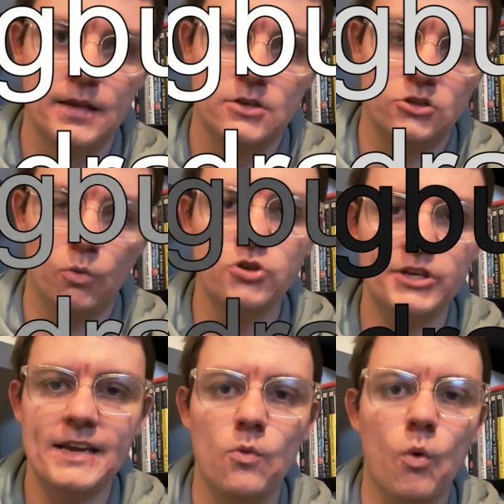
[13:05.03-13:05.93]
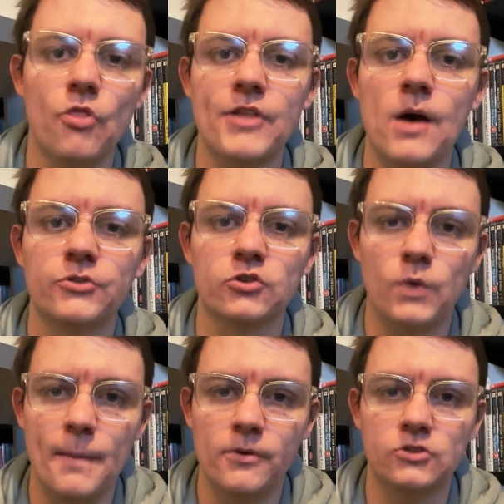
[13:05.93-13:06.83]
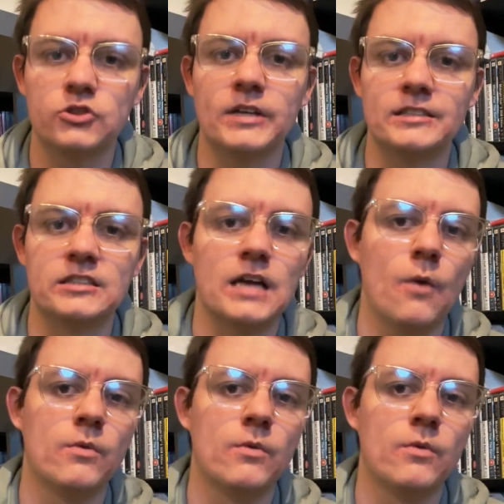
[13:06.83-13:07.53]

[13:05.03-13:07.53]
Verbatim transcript: So once you hit 1,000 subscribe books, you can actually start